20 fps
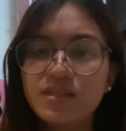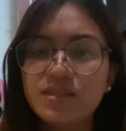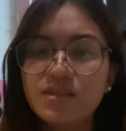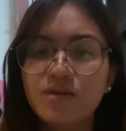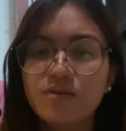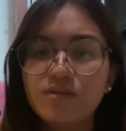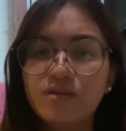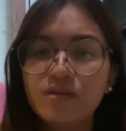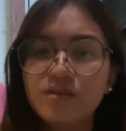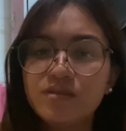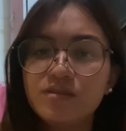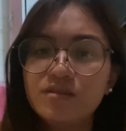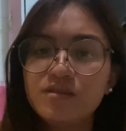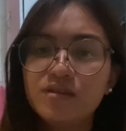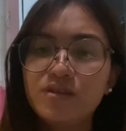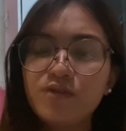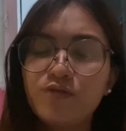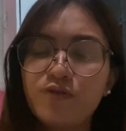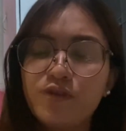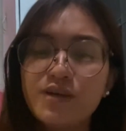So
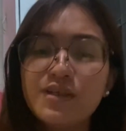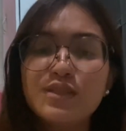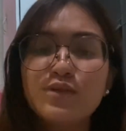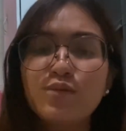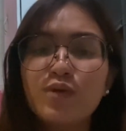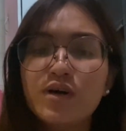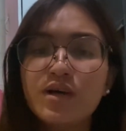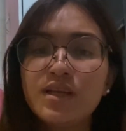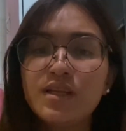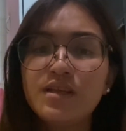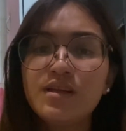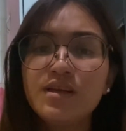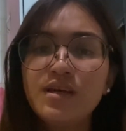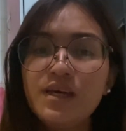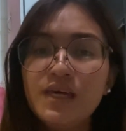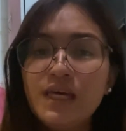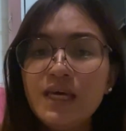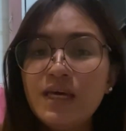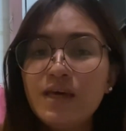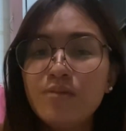the first one
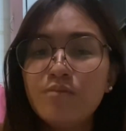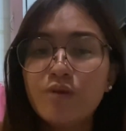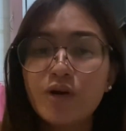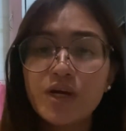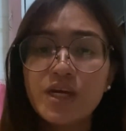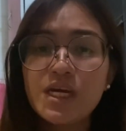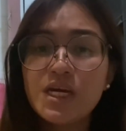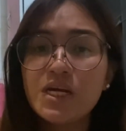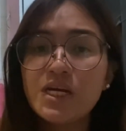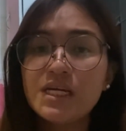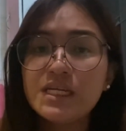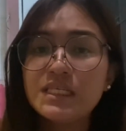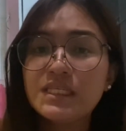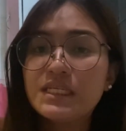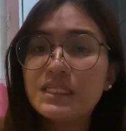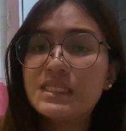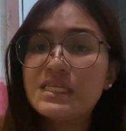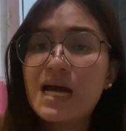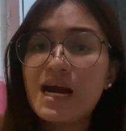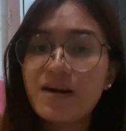barrier is
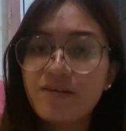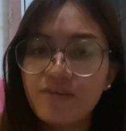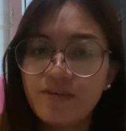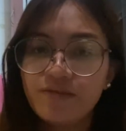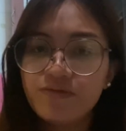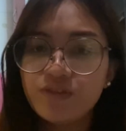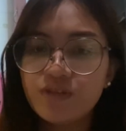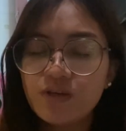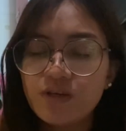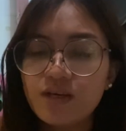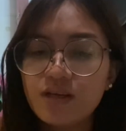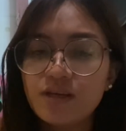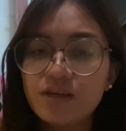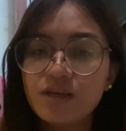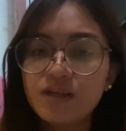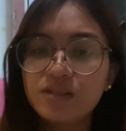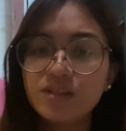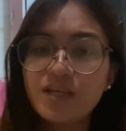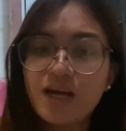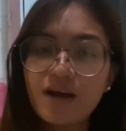the tariff. So
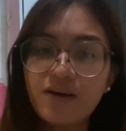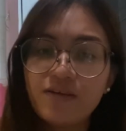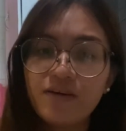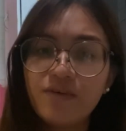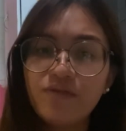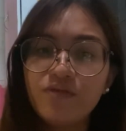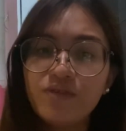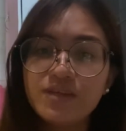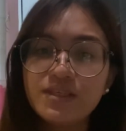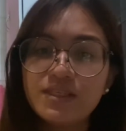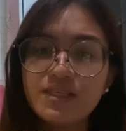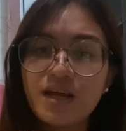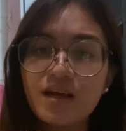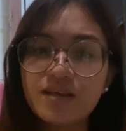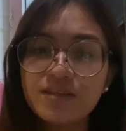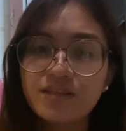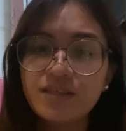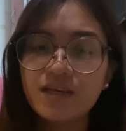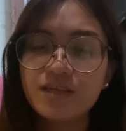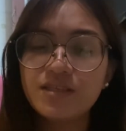tariff is
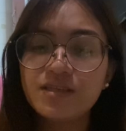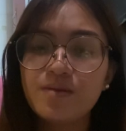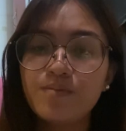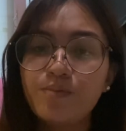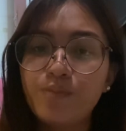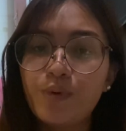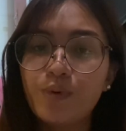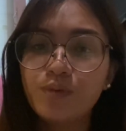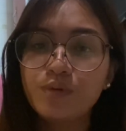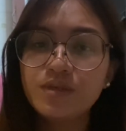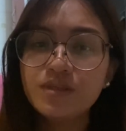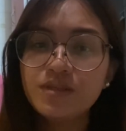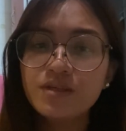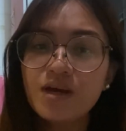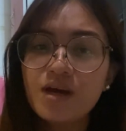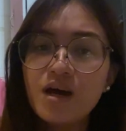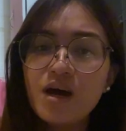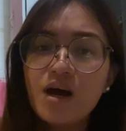taxes imposed